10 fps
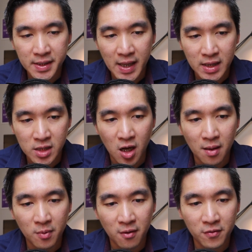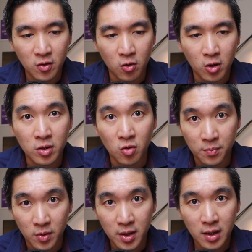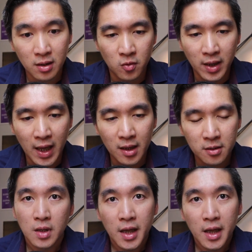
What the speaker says: it at the top of your notebook, okay?